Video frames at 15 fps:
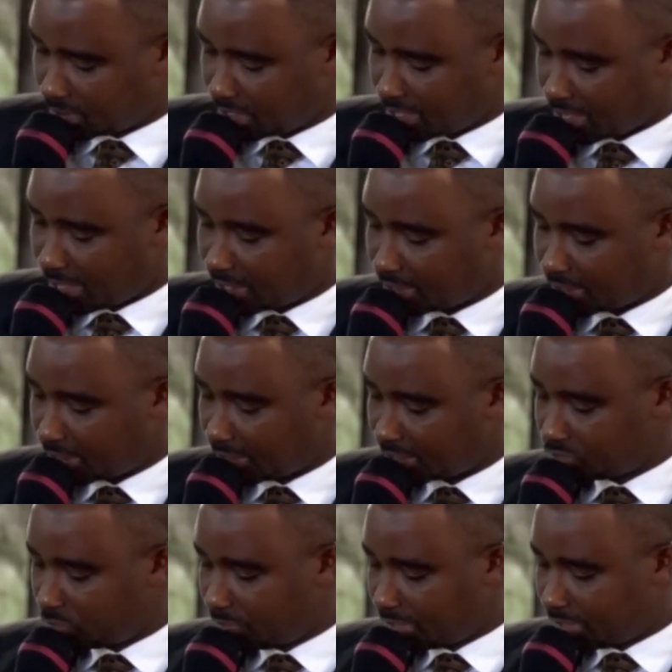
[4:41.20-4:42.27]
and
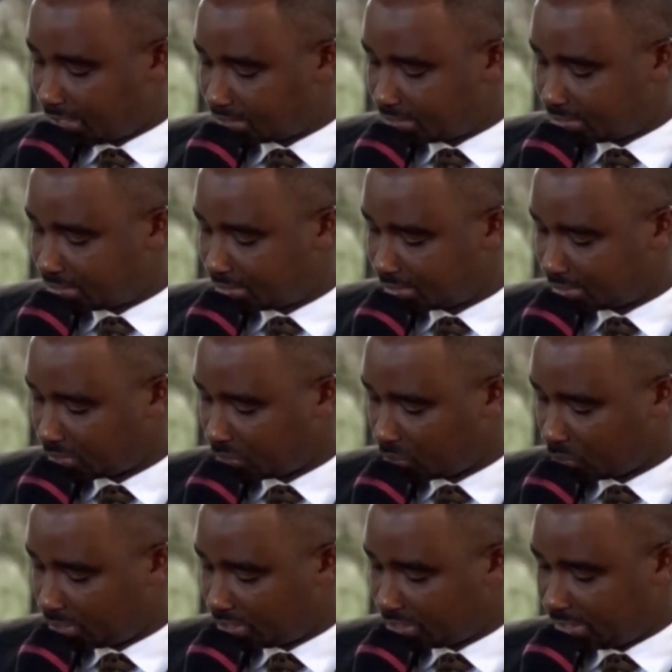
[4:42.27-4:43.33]
exuberance
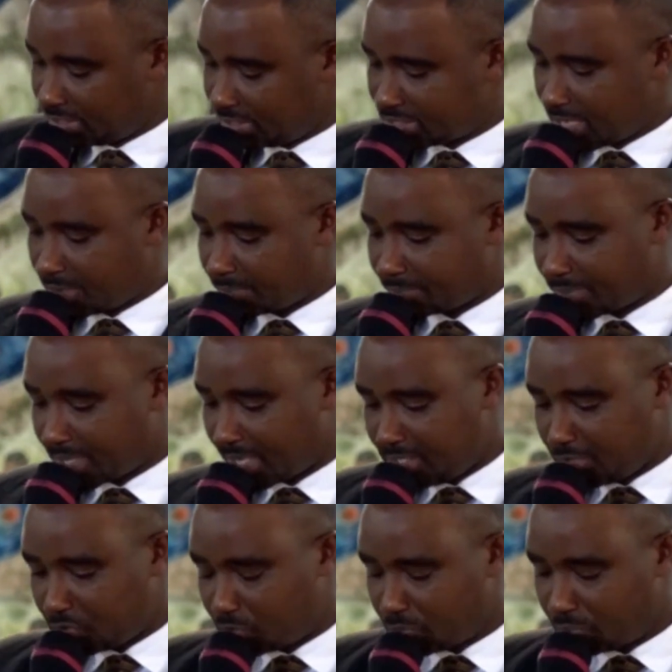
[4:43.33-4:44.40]
which lit up
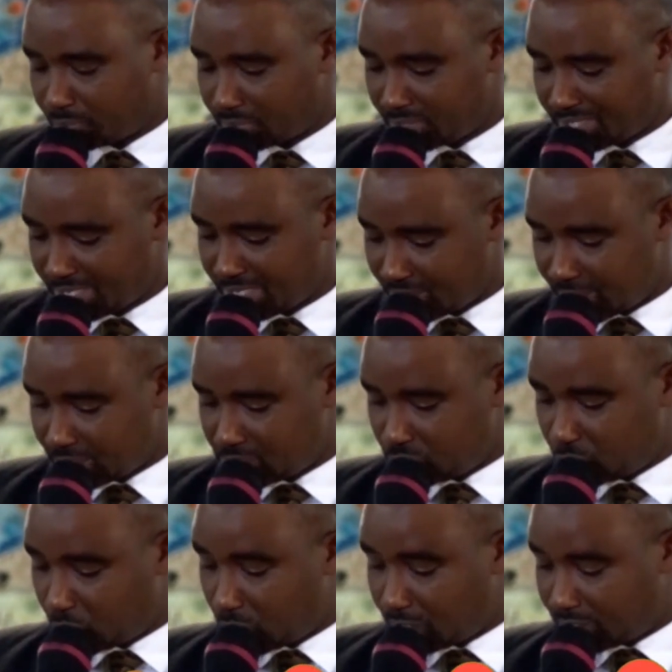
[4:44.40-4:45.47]
any room that
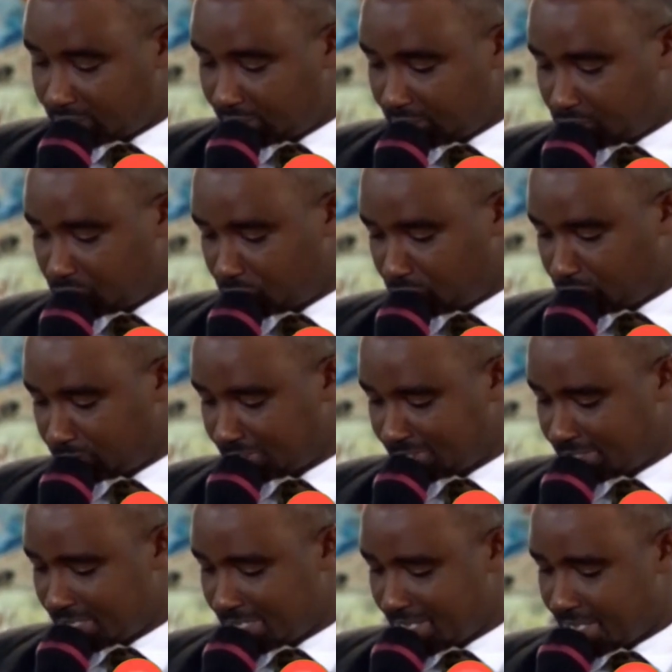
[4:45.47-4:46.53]
you walked into,
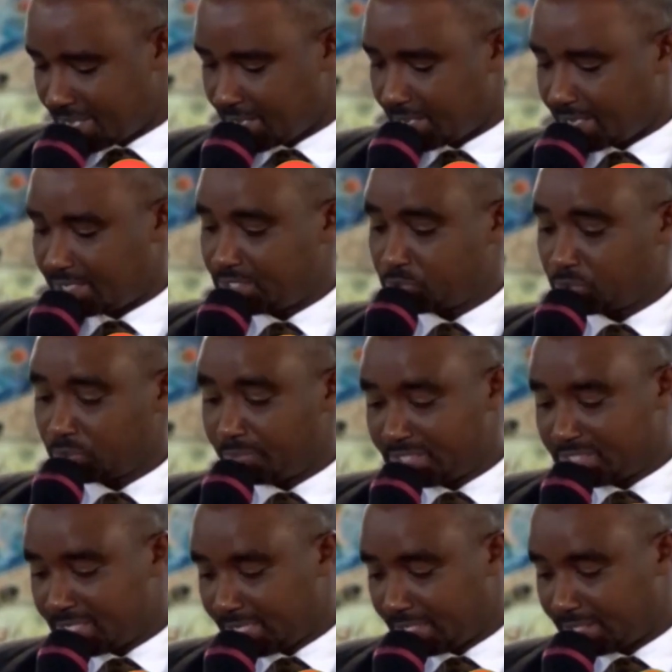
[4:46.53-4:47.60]
and it will be
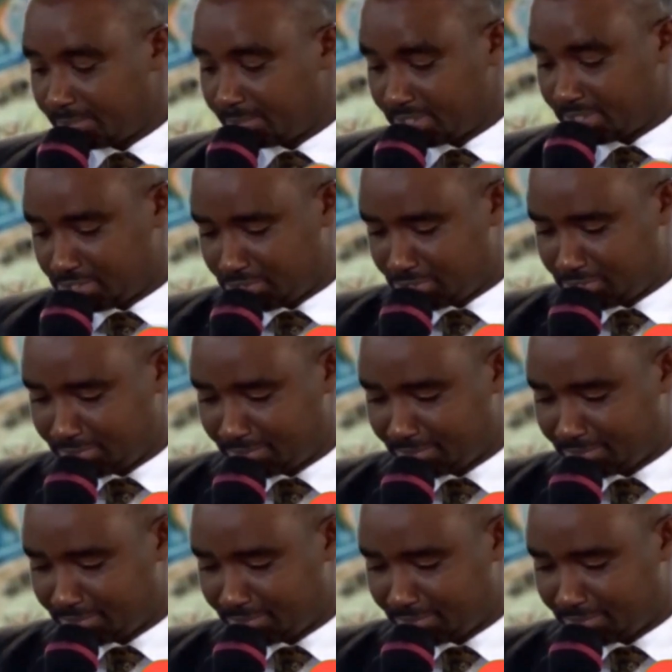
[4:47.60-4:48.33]
dearly missed.